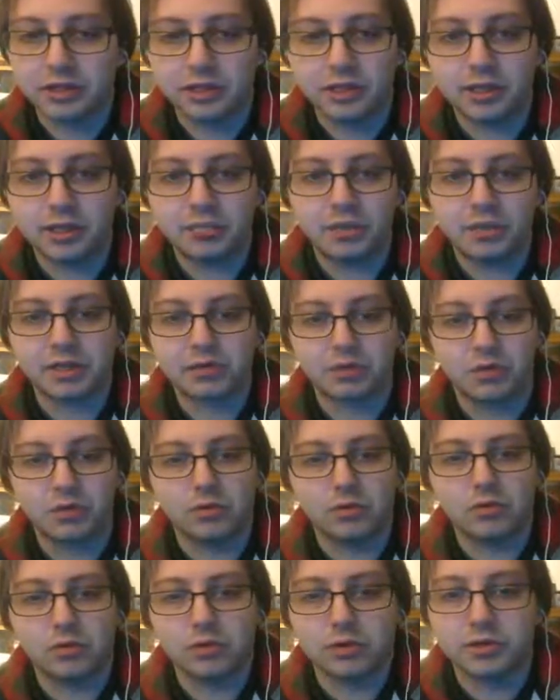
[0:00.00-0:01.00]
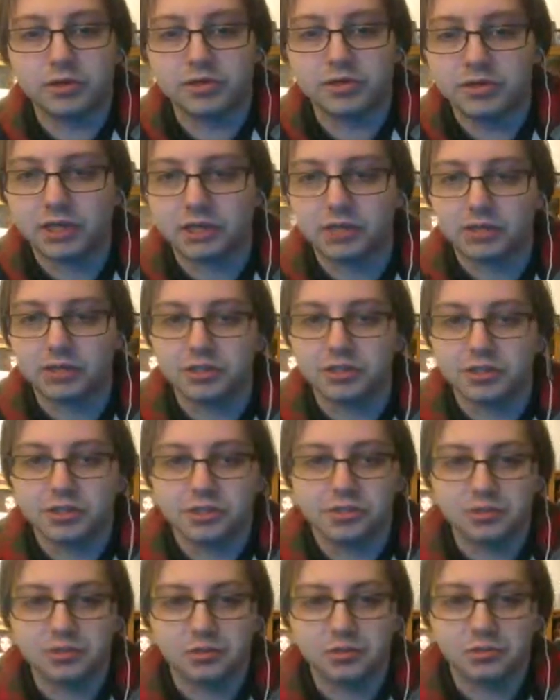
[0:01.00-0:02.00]
and he picked the Road Warriors / Legion
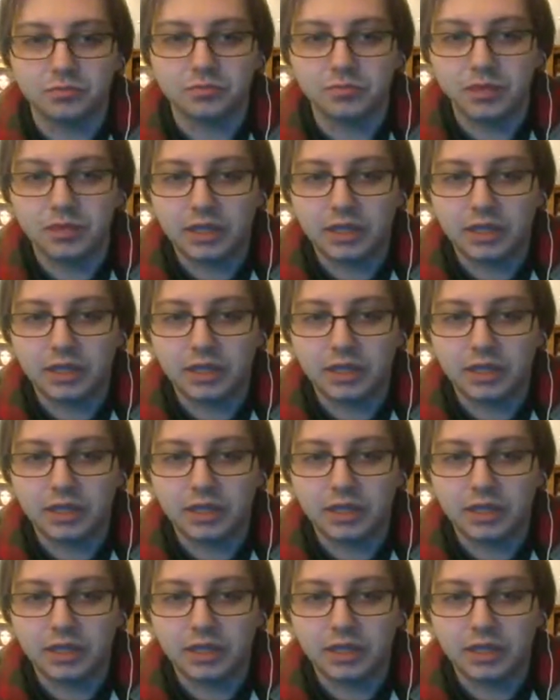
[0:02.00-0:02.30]
of Doom.